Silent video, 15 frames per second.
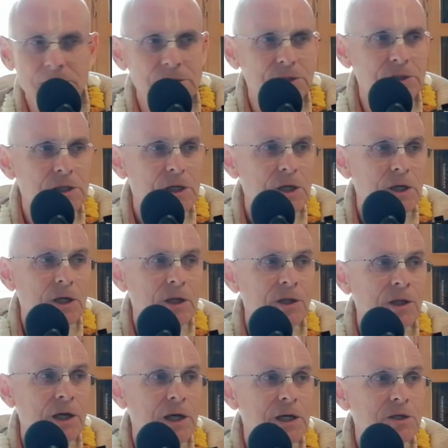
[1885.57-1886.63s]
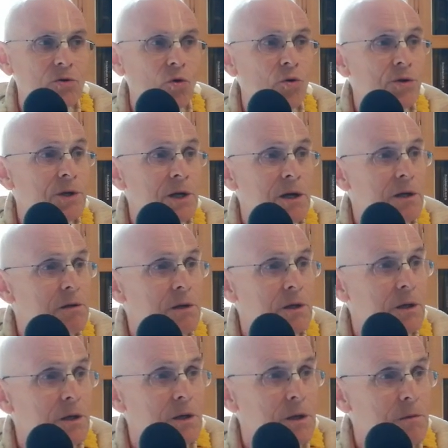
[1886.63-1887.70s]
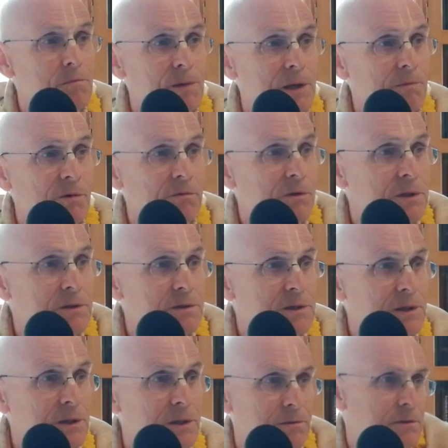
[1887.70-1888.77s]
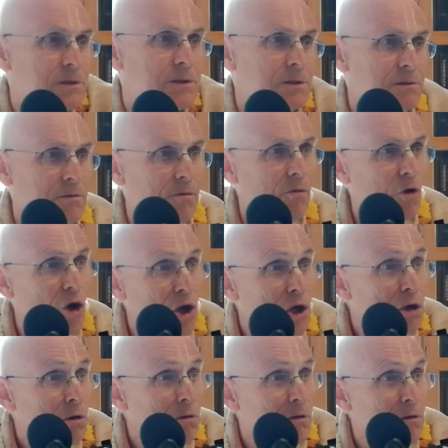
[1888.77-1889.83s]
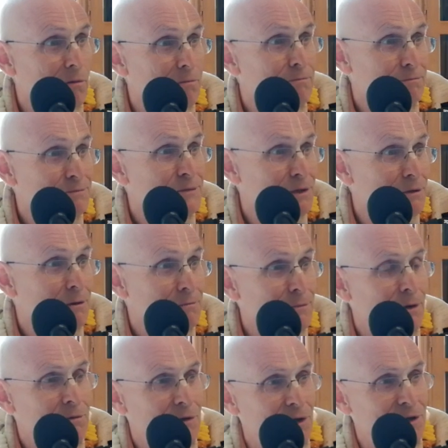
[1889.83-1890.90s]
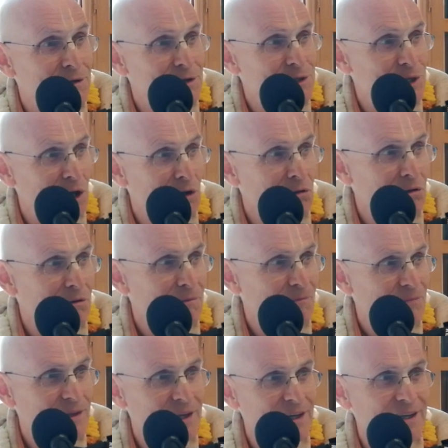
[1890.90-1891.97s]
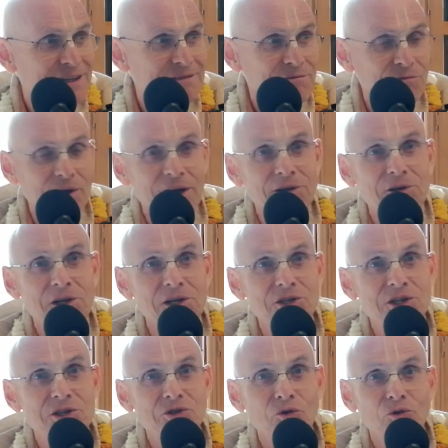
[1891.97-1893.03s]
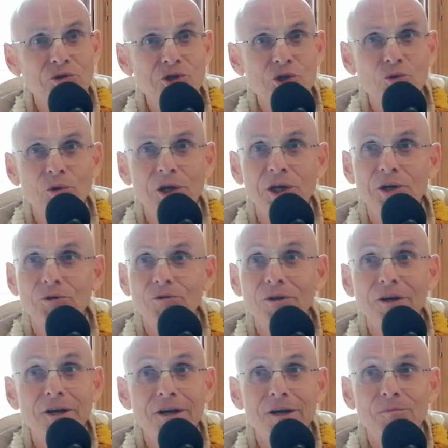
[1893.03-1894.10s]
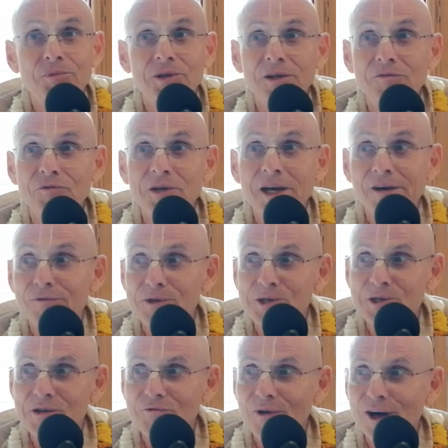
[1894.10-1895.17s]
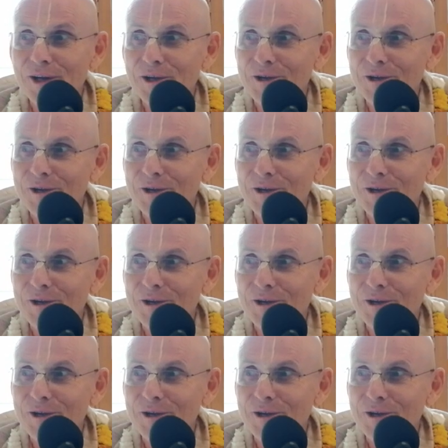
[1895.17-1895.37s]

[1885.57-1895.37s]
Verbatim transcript: things that ordinary people wouldn't see. Just a hill, you know, okay, there's a hill. Uh, there's is also a hill. But did we ever see